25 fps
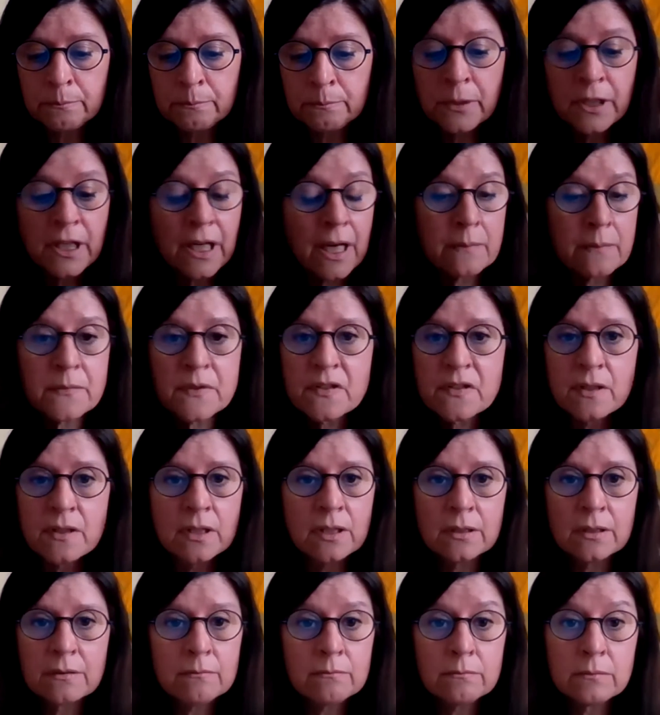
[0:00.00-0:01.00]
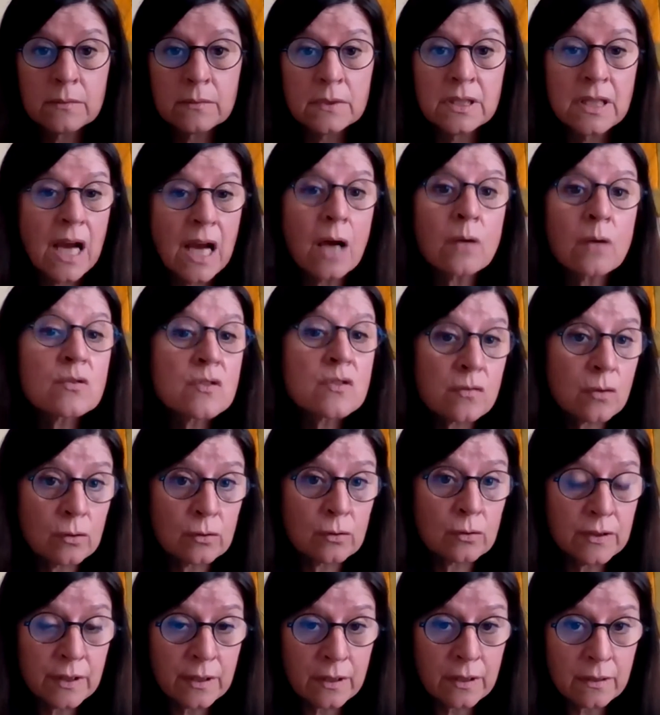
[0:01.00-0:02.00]
becomes the
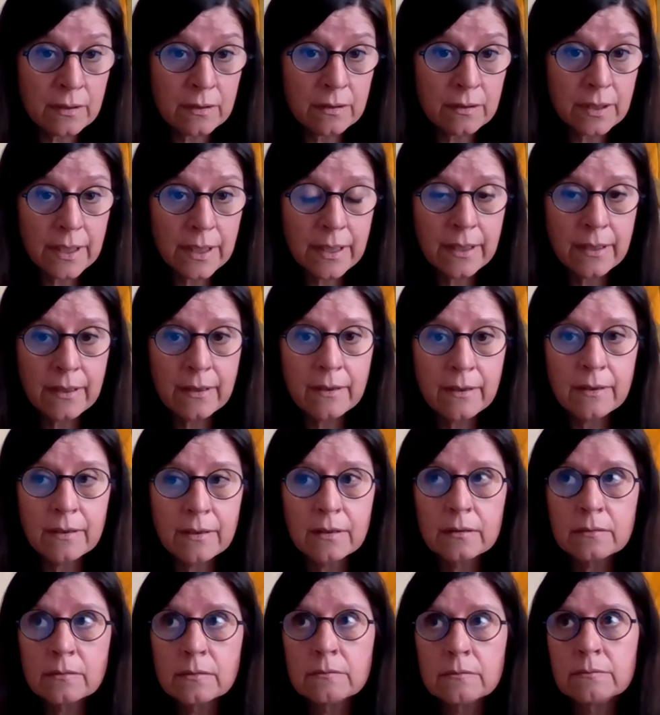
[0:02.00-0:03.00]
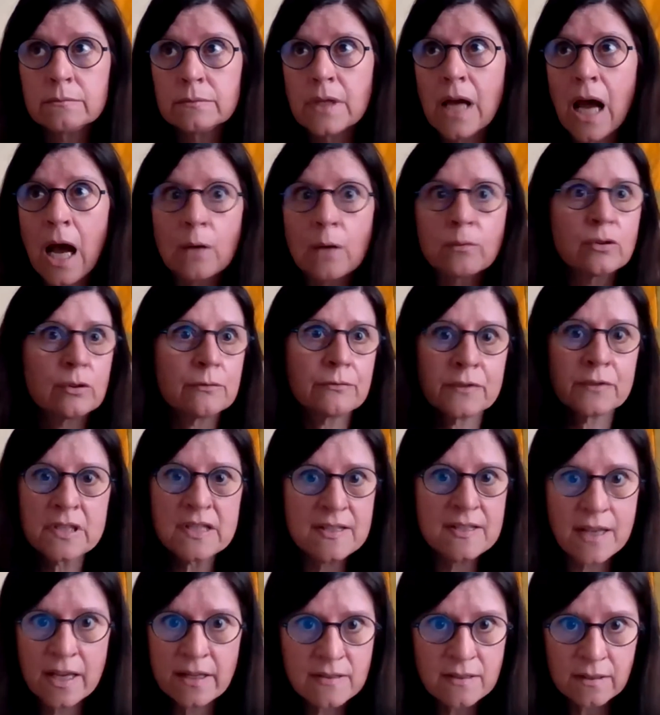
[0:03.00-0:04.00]
householder out of
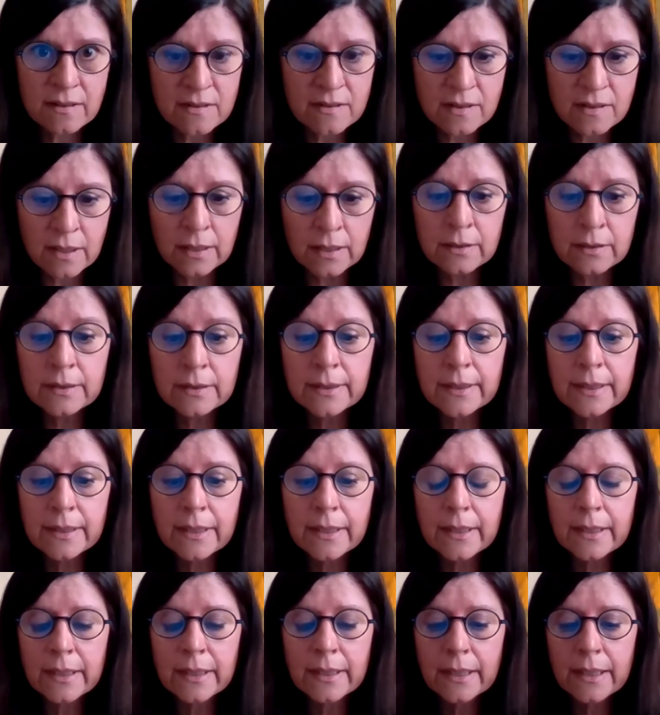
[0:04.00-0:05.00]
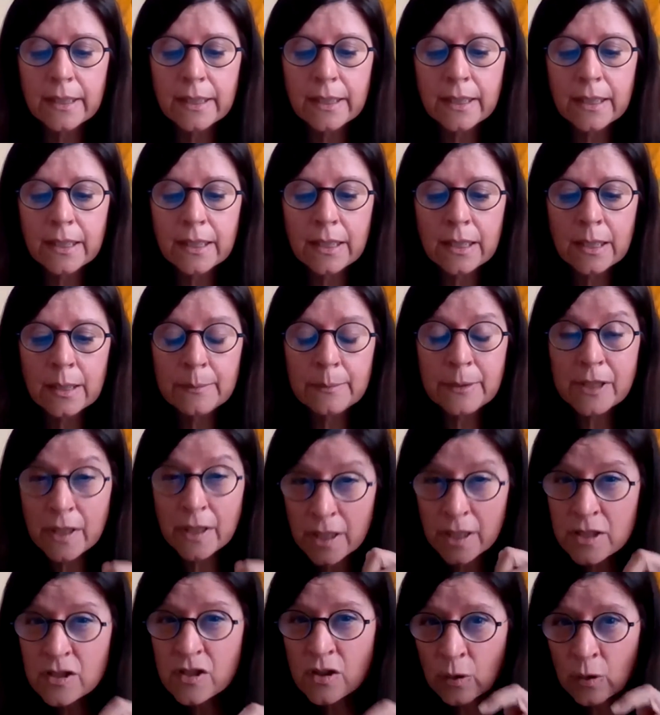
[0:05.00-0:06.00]
necessity, but
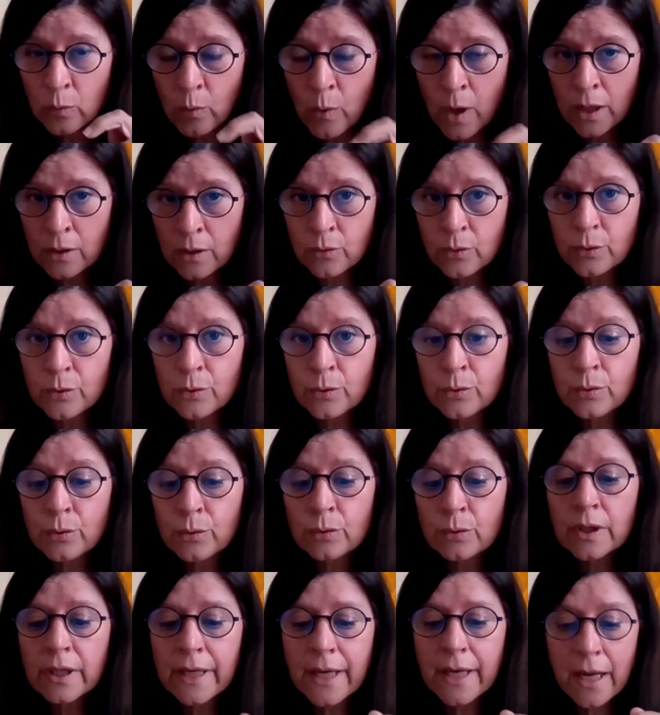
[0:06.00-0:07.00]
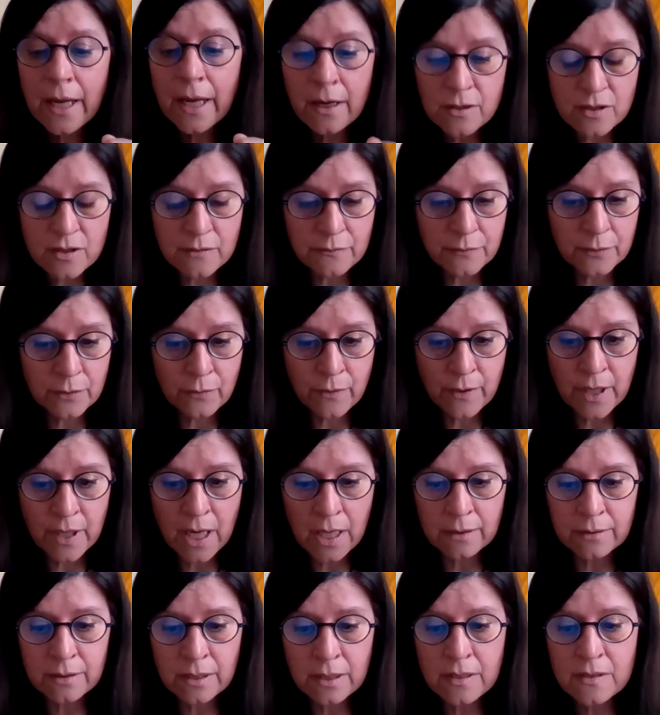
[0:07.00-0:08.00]
he's the one who cares for the
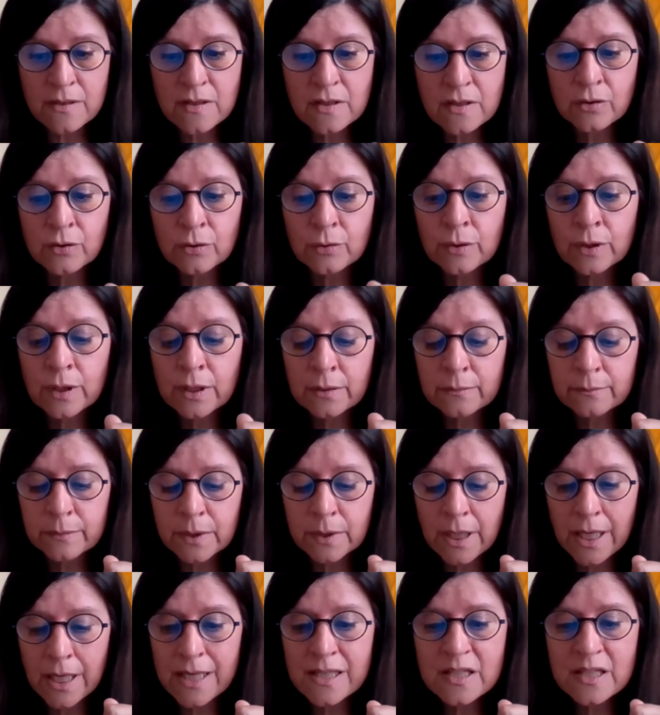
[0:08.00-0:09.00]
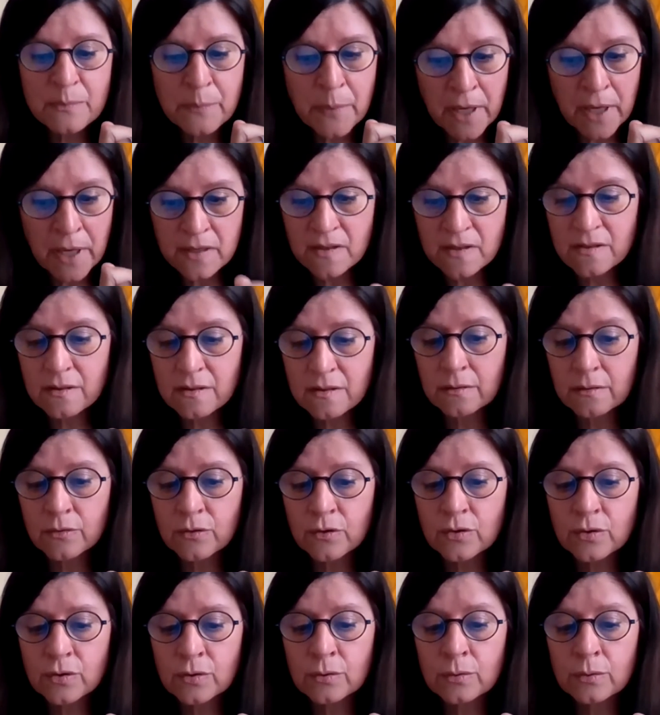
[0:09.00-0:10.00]
others, doing his best
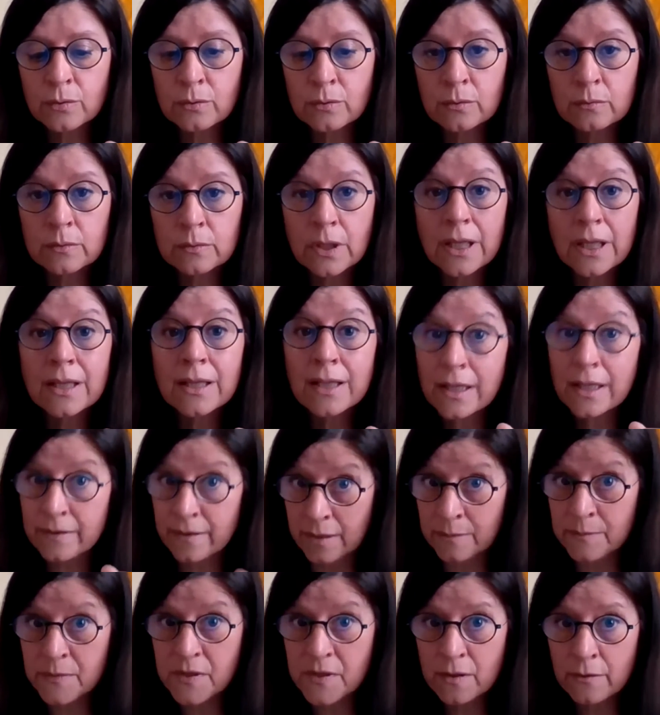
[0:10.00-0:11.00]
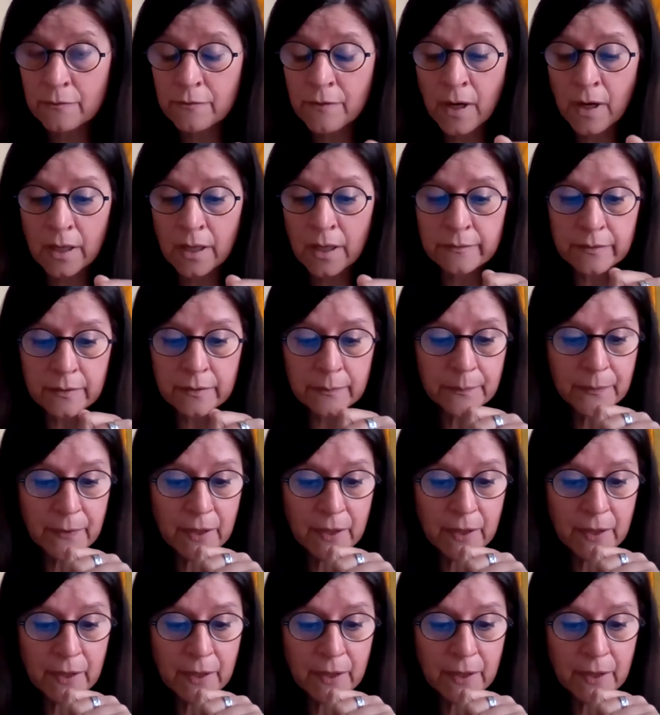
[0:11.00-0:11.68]
to let them survive.